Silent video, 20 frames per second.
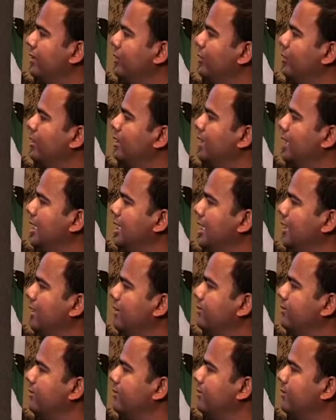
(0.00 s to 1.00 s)
You can
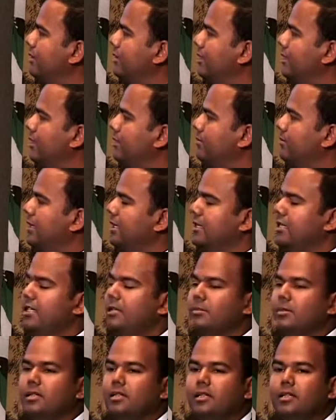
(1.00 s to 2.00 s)
have um,
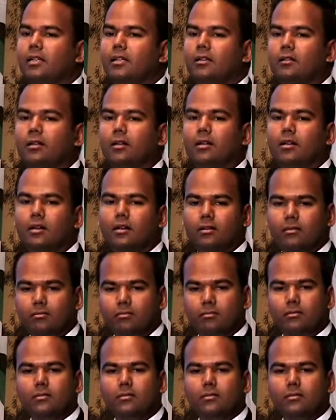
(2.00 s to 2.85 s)
edema in heart